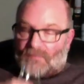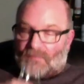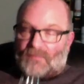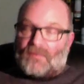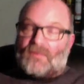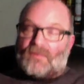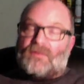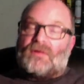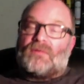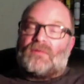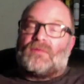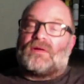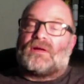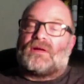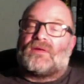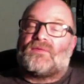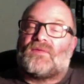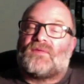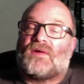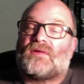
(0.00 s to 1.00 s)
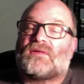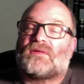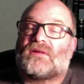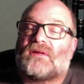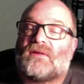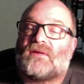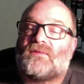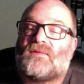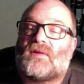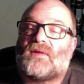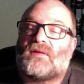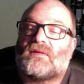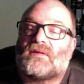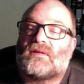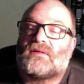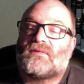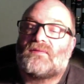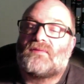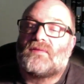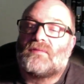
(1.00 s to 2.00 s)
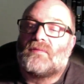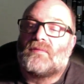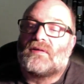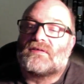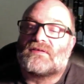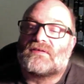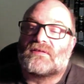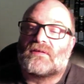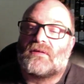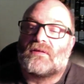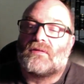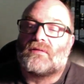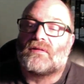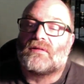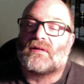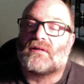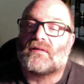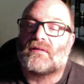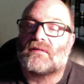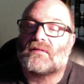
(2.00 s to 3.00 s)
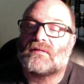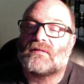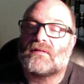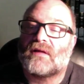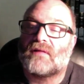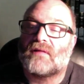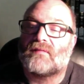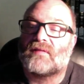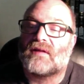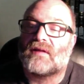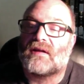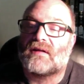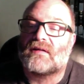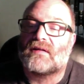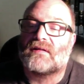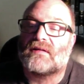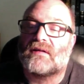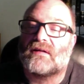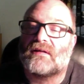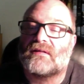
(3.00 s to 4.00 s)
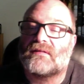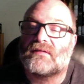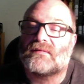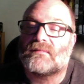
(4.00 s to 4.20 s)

Well, when I found it a few months ago, and I haven't had it yet.